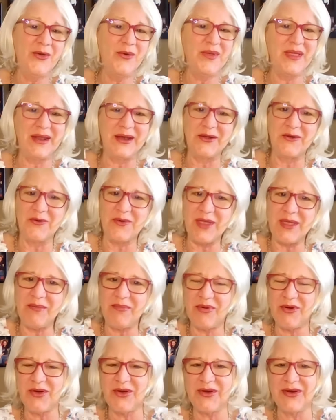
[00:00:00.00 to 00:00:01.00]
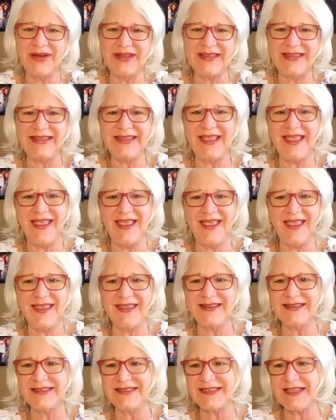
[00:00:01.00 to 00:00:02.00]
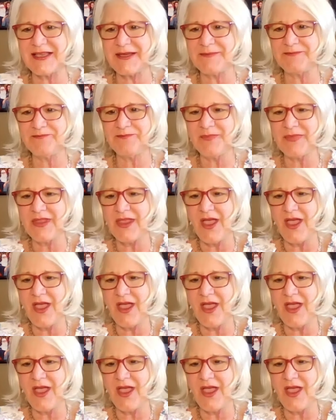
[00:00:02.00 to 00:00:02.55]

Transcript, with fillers: We had a great party, and um,